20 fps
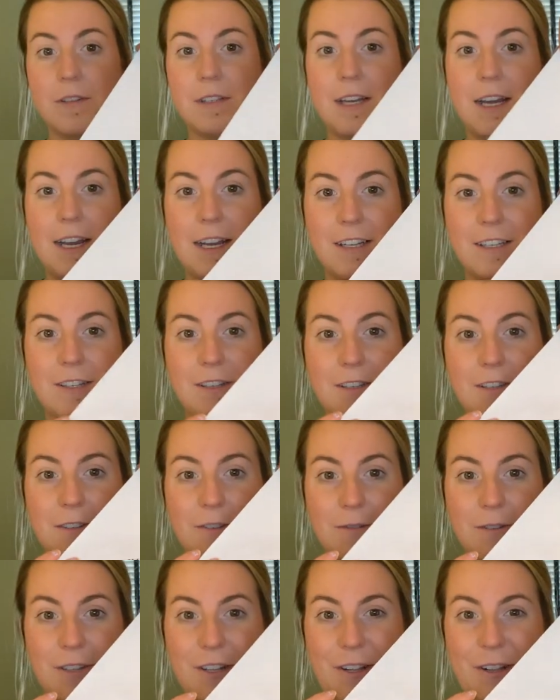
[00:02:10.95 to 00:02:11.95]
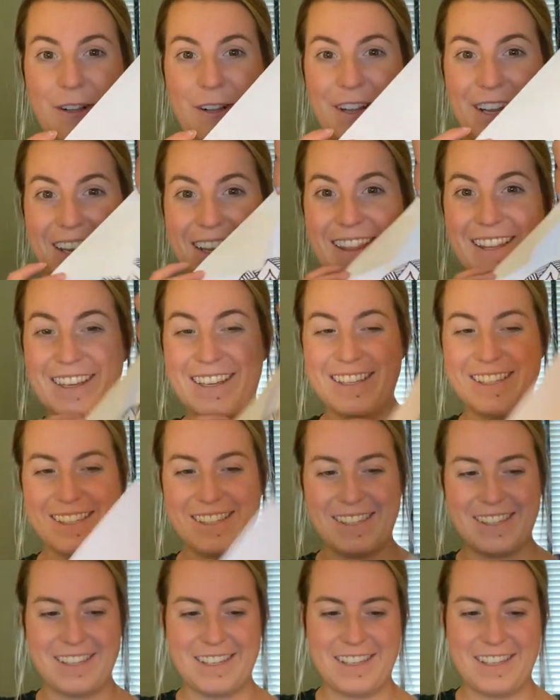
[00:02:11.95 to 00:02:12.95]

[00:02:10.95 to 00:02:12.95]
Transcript: sides. So it's going to look like this.